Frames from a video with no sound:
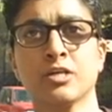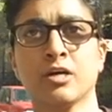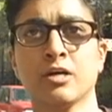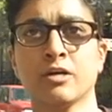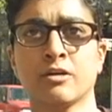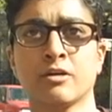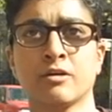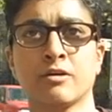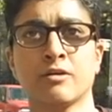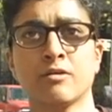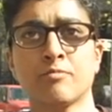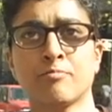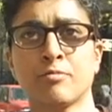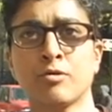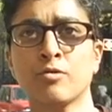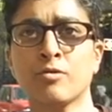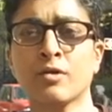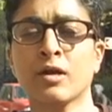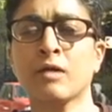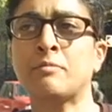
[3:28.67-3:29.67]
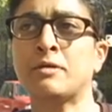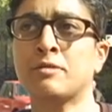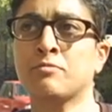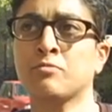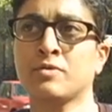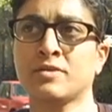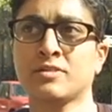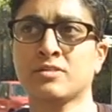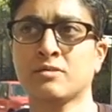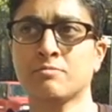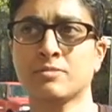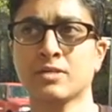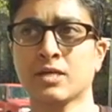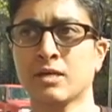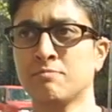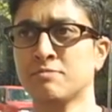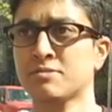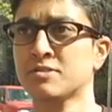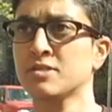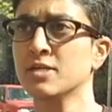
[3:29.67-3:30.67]
on our program, and we
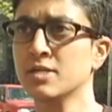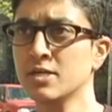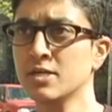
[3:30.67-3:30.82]
sometimes